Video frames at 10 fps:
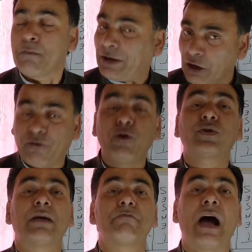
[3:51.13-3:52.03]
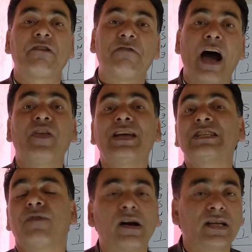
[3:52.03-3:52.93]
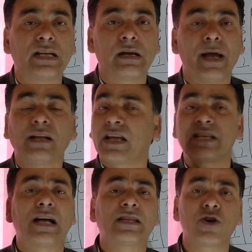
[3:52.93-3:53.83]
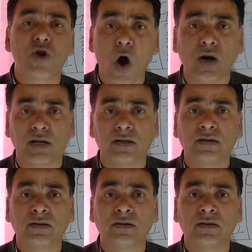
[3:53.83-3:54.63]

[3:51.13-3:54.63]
But if you say, my father is working in a bank, there is nothing wrong.